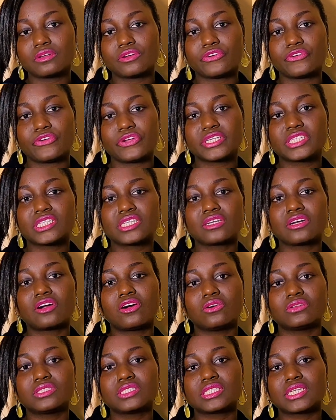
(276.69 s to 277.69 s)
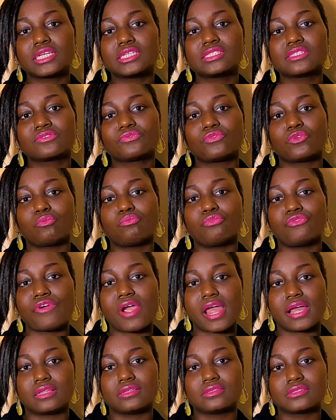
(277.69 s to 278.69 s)
creating content for
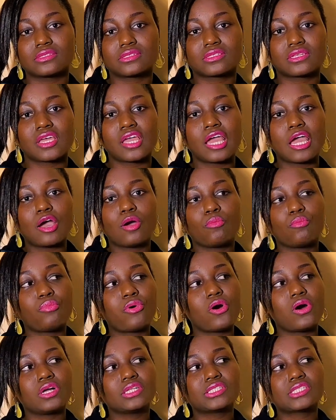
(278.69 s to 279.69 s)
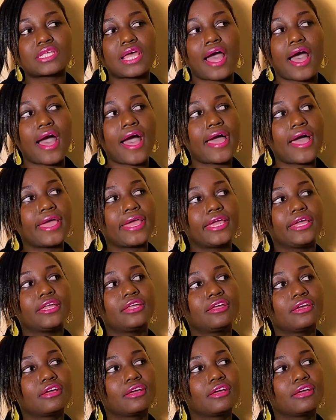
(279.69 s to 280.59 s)
brands, but I